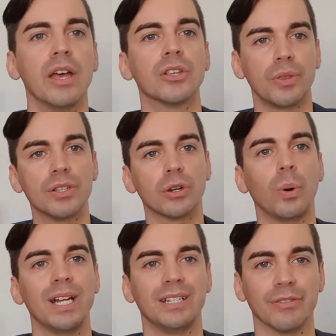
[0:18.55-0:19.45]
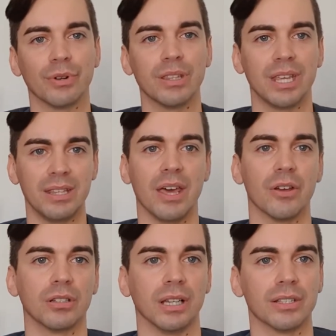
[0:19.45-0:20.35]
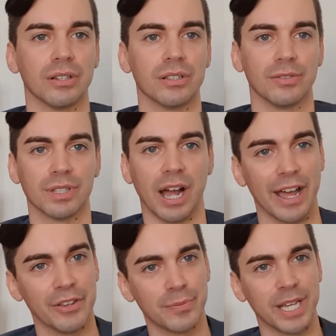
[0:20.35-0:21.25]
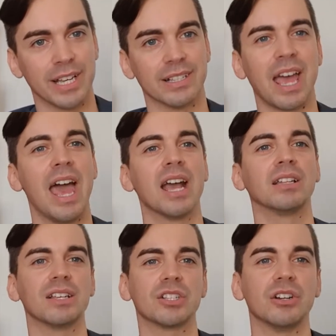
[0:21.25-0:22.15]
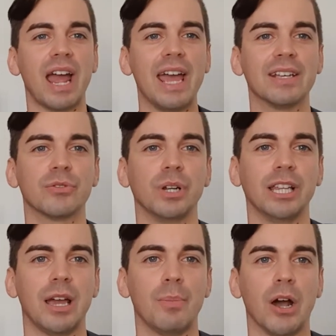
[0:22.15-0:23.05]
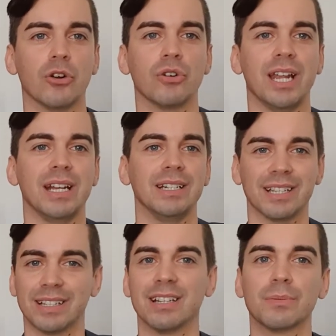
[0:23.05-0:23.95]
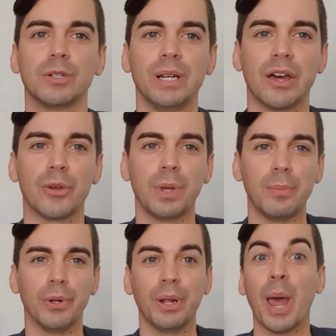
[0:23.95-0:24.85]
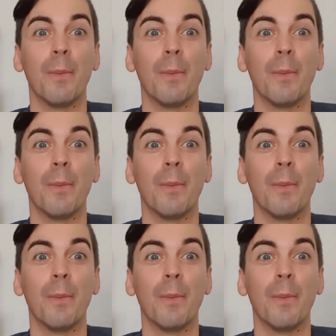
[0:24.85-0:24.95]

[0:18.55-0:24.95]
So these are quite different than the other clusters of styles because cluster A is really about creating distance between other people,